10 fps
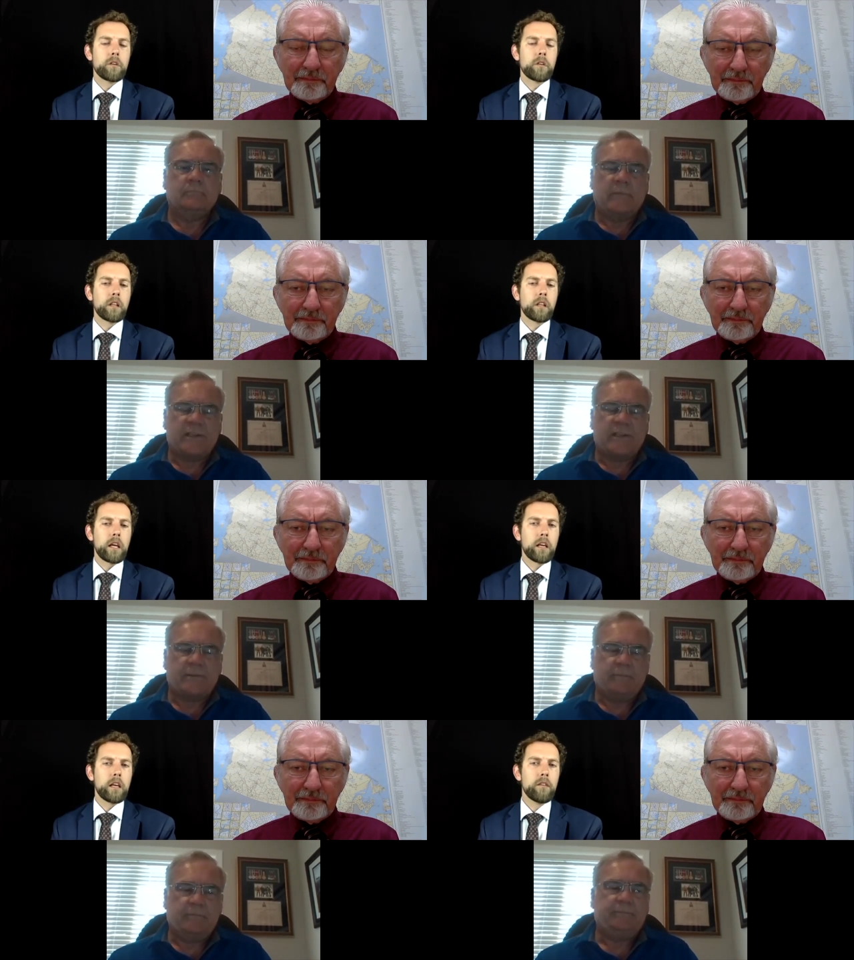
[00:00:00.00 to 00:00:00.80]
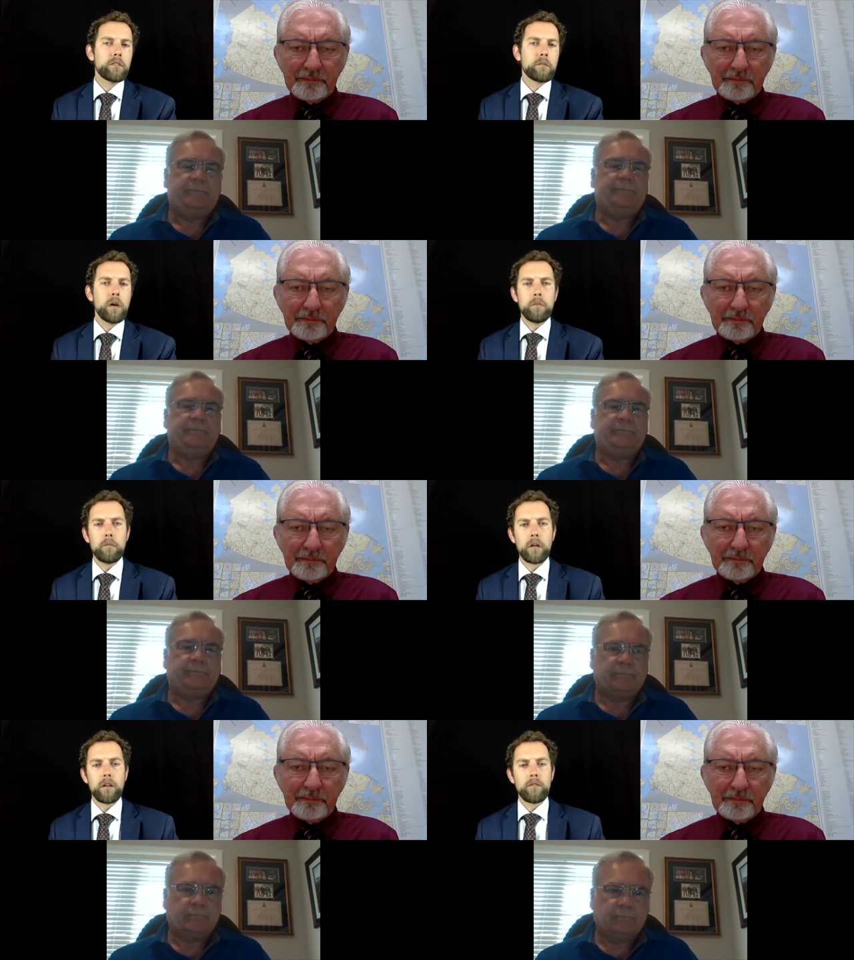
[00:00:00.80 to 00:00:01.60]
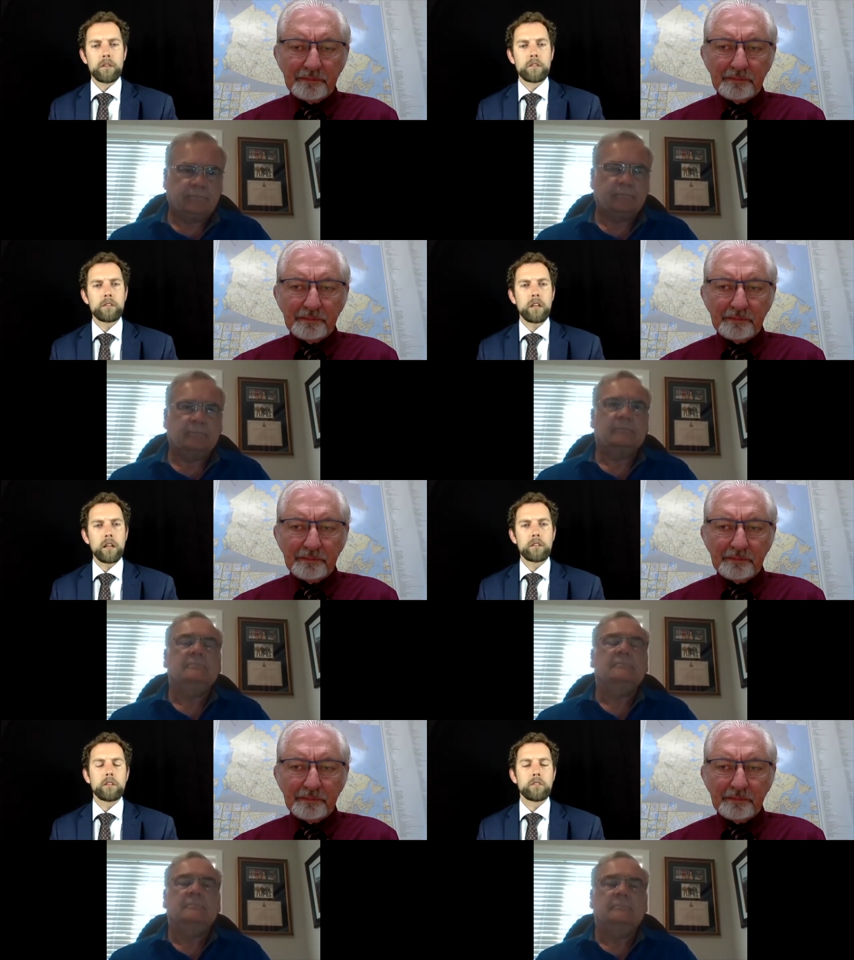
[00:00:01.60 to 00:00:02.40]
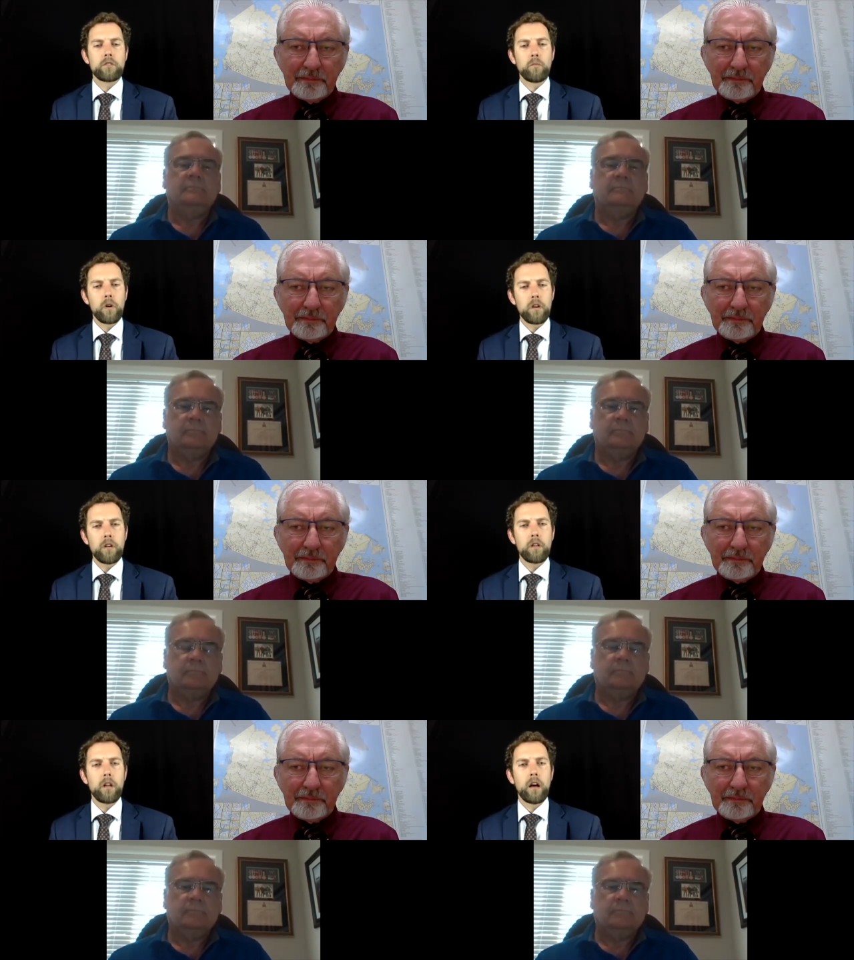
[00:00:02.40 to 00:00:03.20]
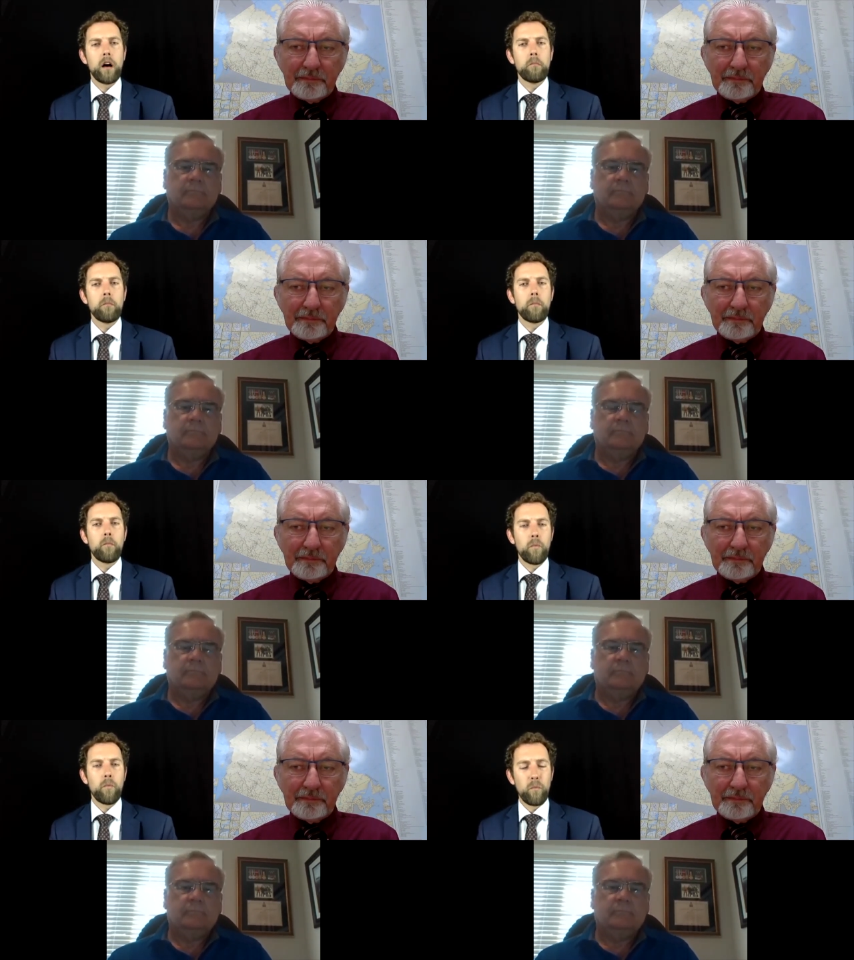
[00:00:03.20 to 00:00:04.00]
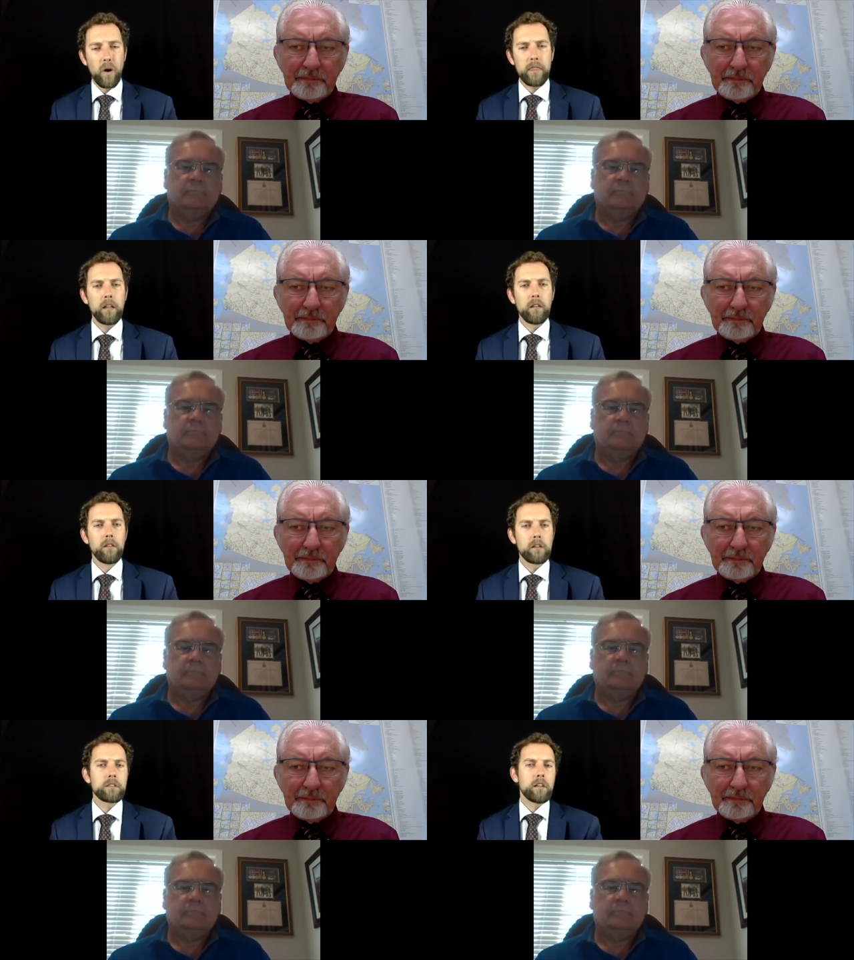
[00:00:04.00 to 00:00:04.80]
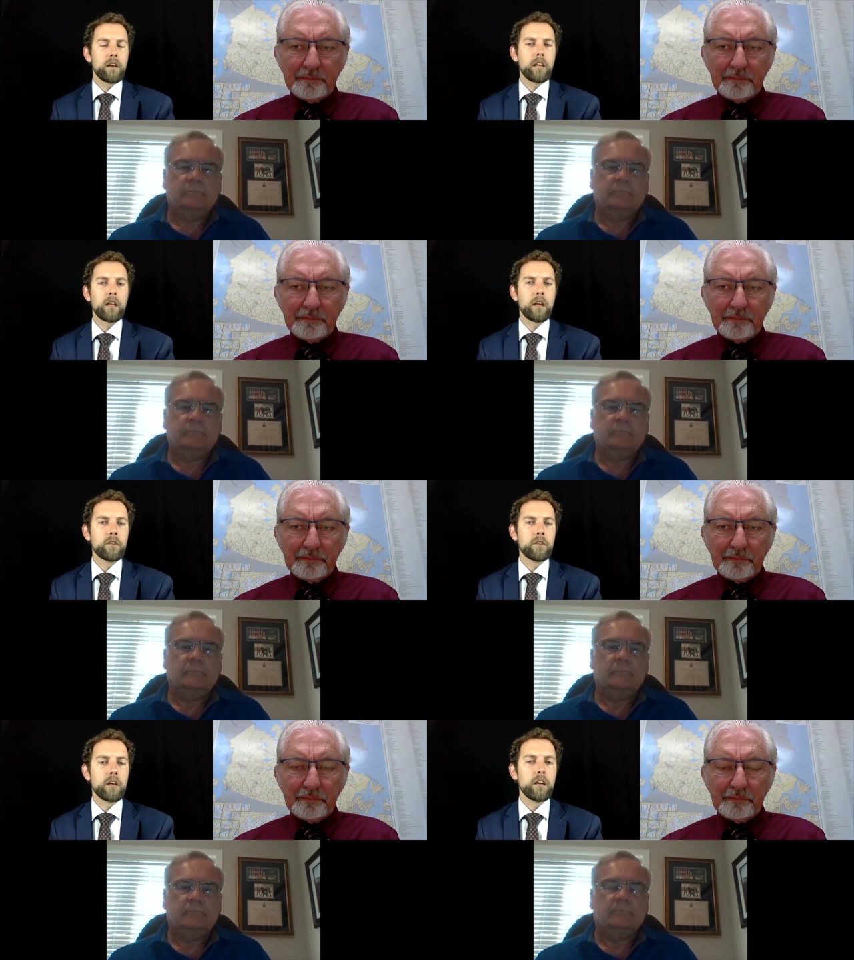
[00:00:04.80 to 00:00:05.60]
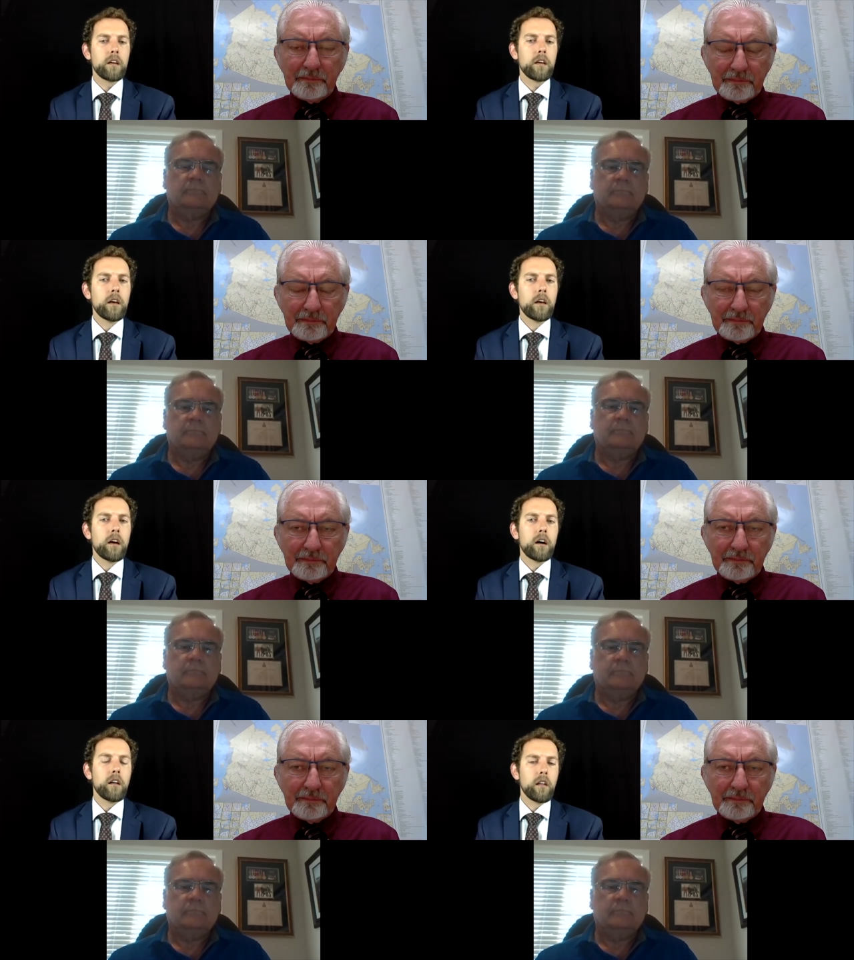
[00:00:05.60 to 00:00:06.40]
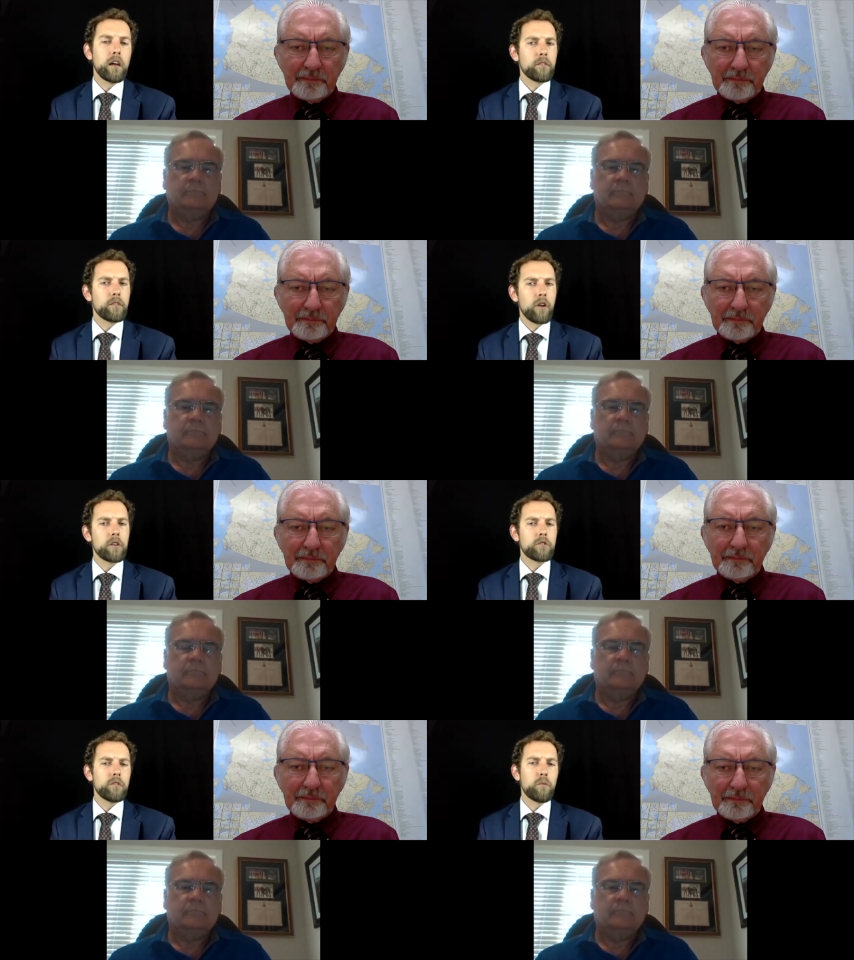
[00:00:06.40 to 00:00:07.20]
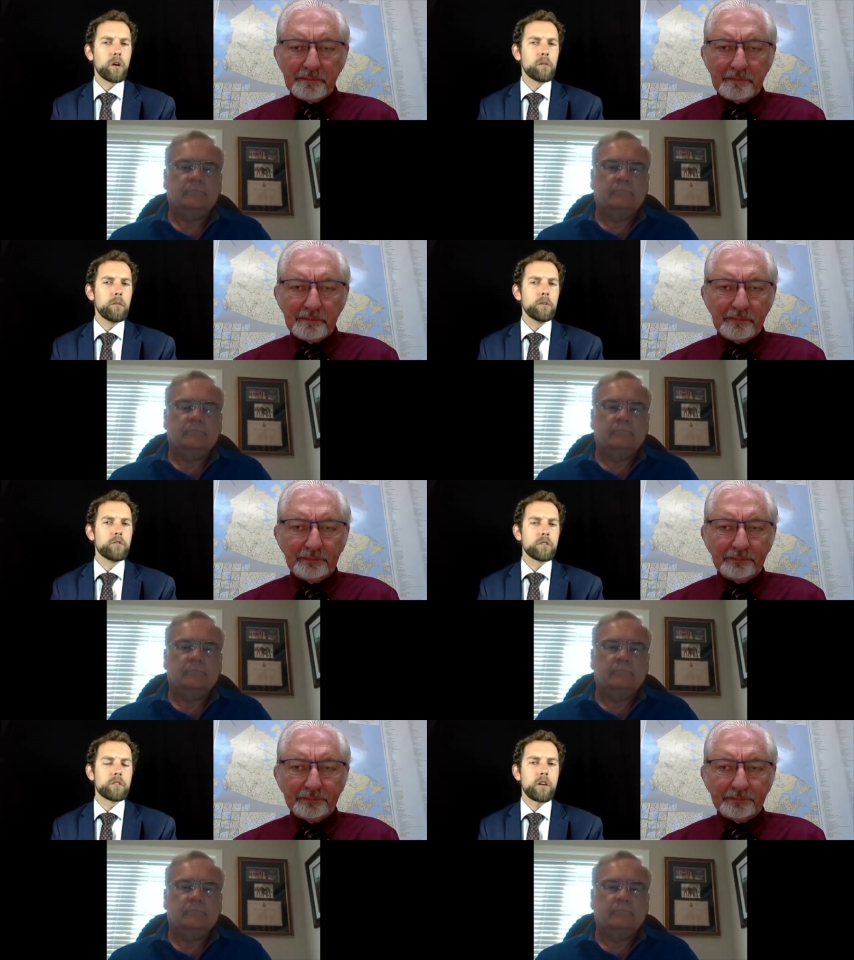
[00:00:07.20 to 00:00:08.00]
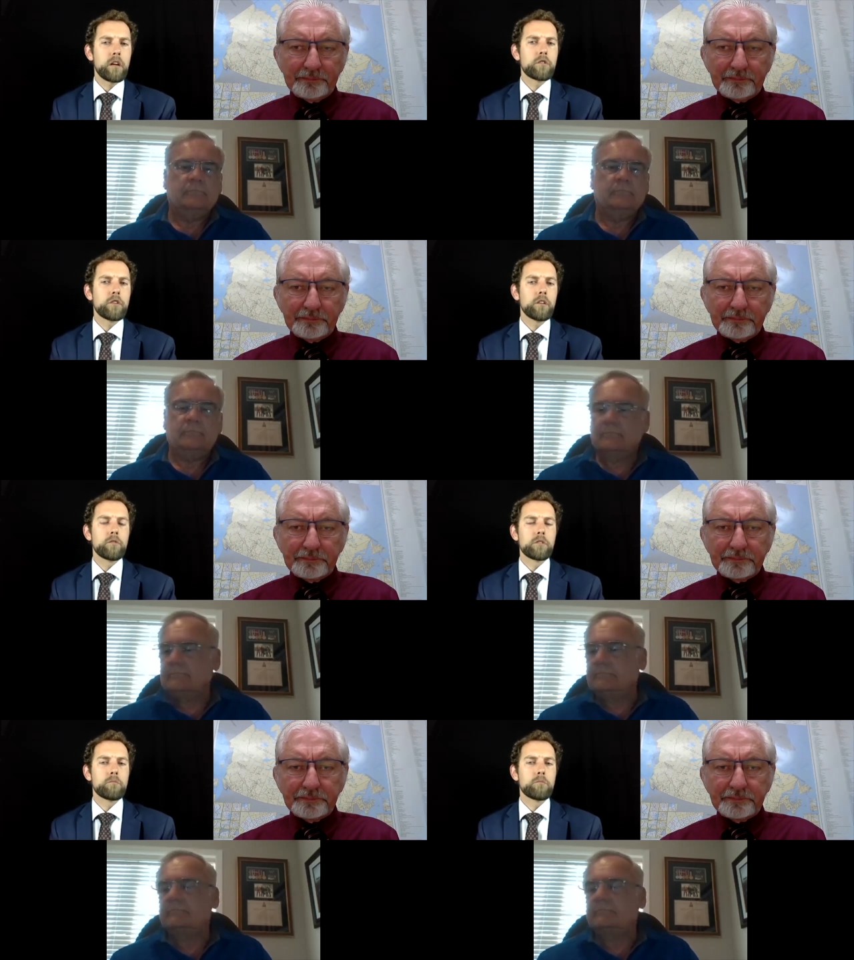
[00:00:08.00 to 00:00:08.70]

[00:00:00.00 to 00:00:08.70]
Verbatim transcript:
Speaker 1: Um, so I think that gives maybe a bit of a sense as to what Um, what that looks like in everyday uh, life. And Rod, do you want to maybe just touch in just